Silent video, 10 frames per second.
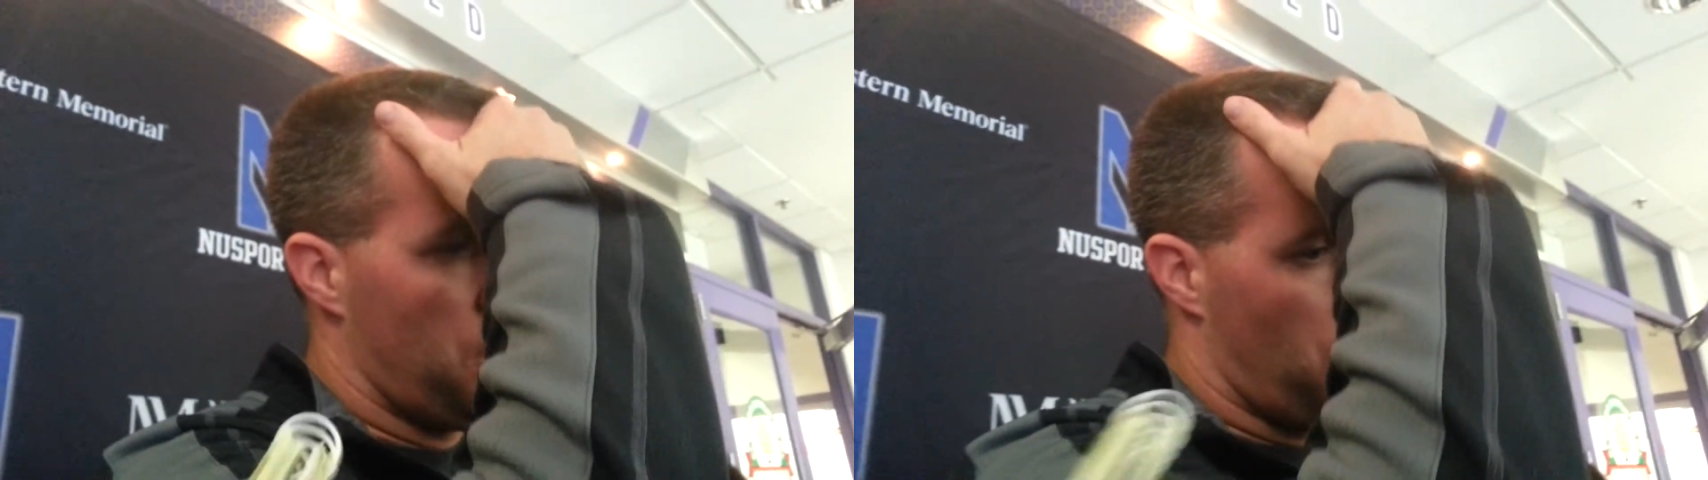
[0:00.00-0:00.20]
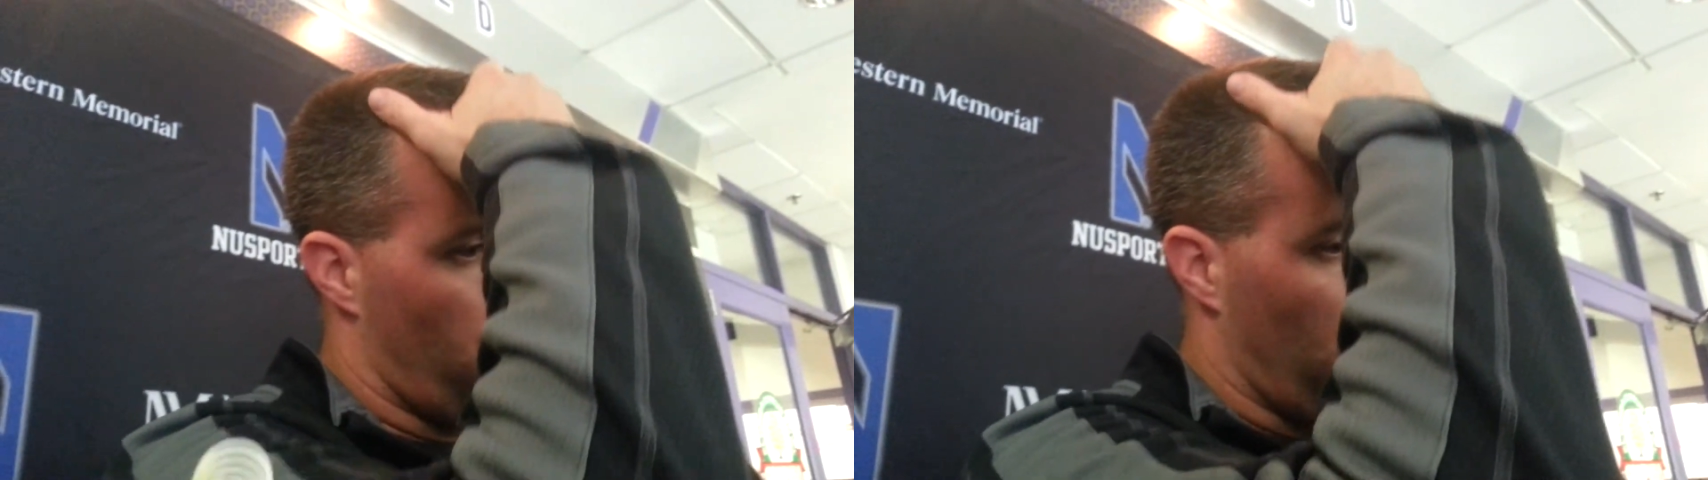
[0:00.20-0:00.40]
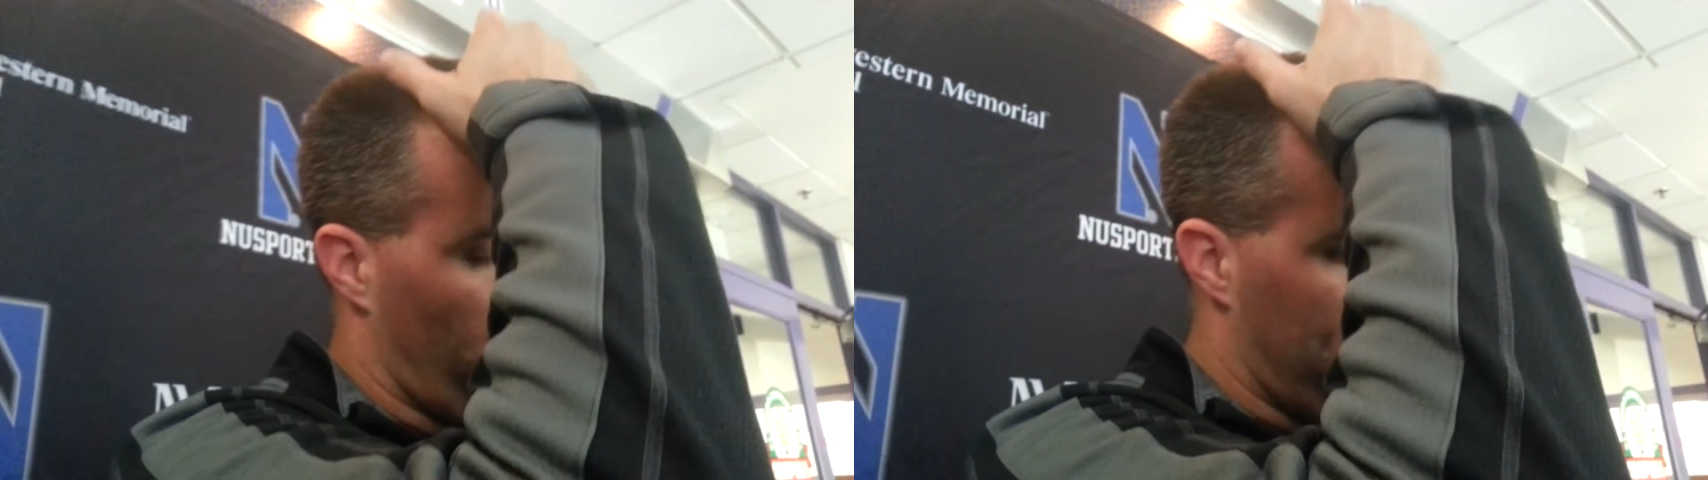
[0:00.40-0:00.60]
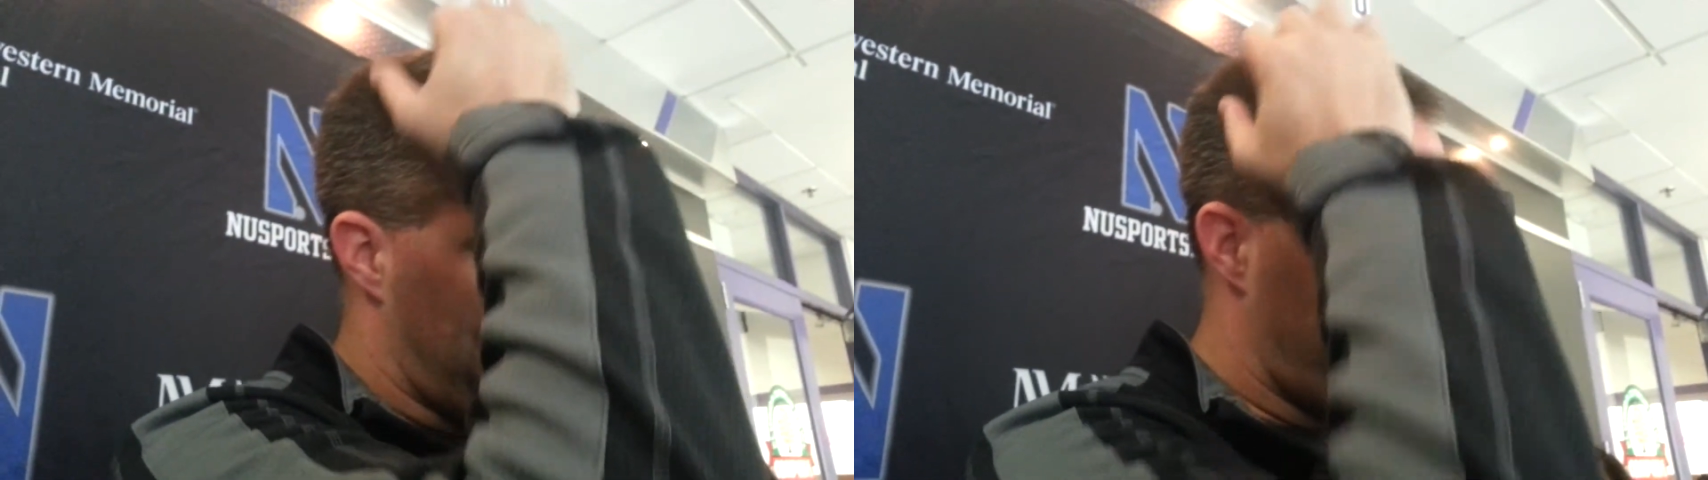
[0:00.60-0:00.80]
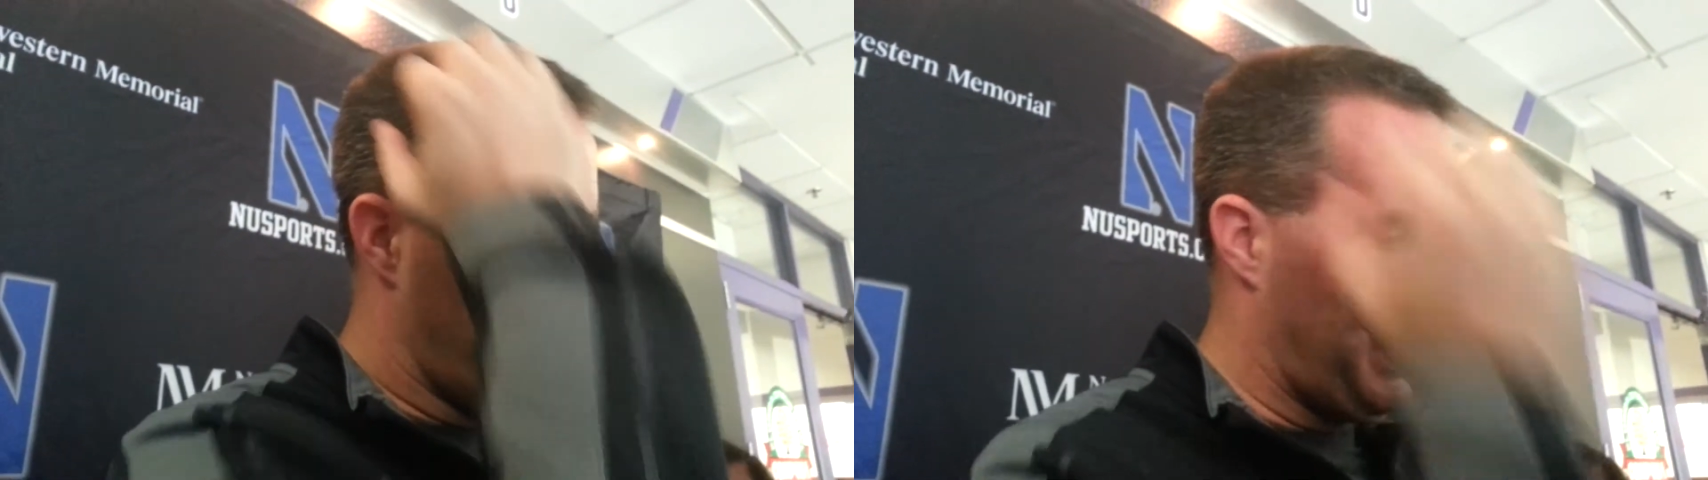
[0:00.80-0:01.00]
Will we? I
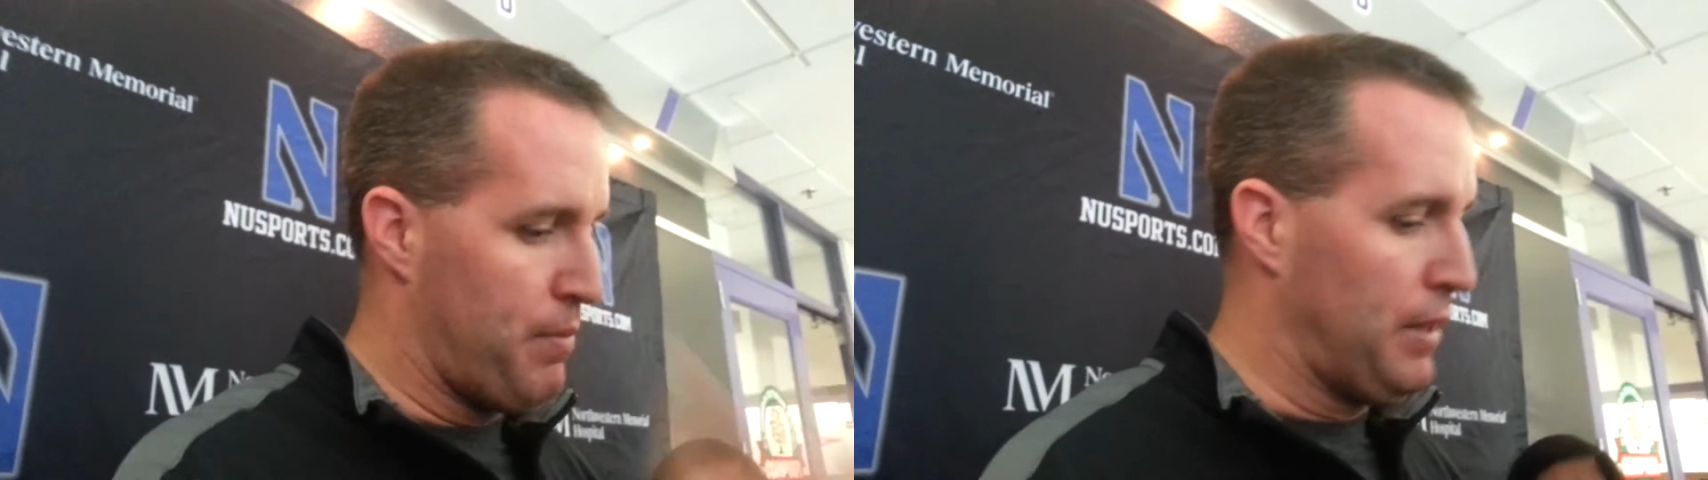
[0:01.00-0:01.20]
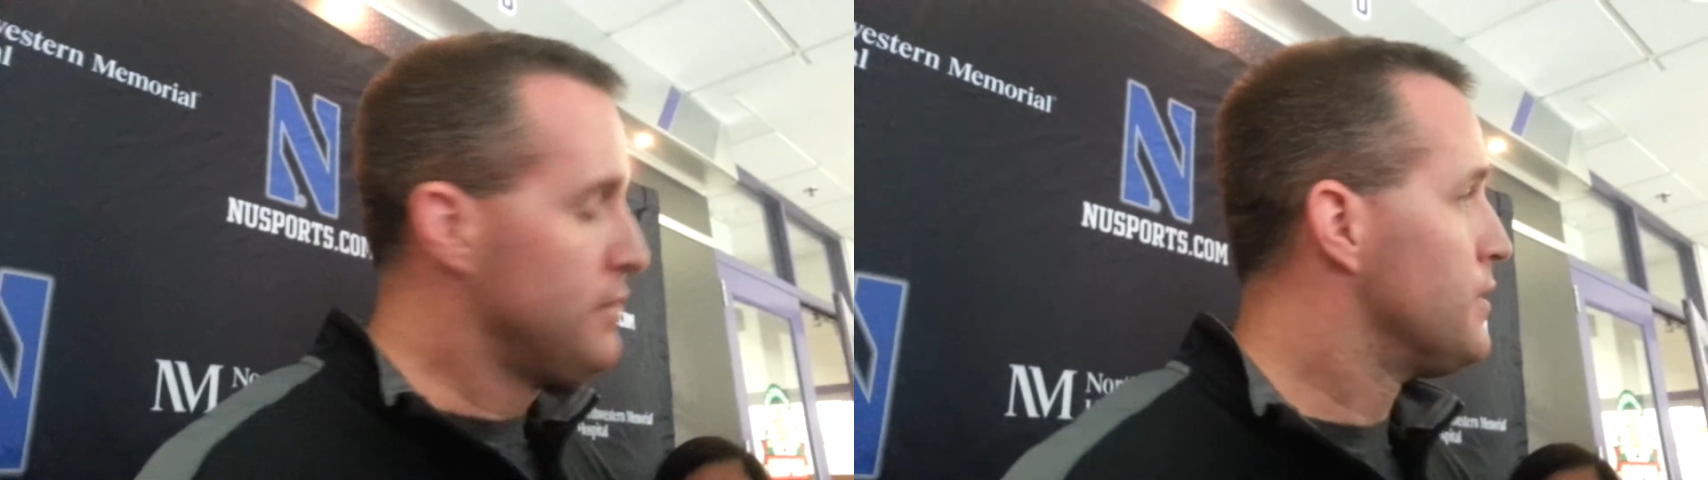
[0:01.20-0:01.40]
don't know, maybe.